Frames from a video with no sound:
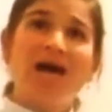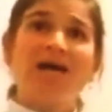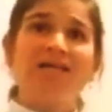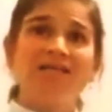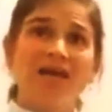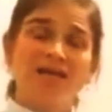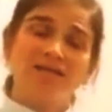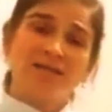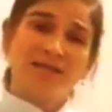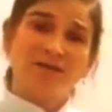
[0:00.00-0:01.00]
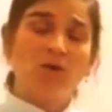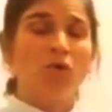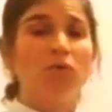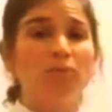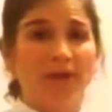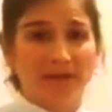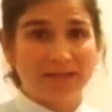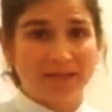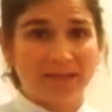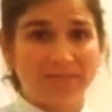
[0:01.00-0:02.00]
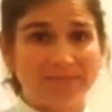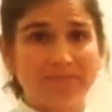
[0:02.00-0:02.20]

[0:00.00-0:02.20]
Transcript: anxiety, or panic.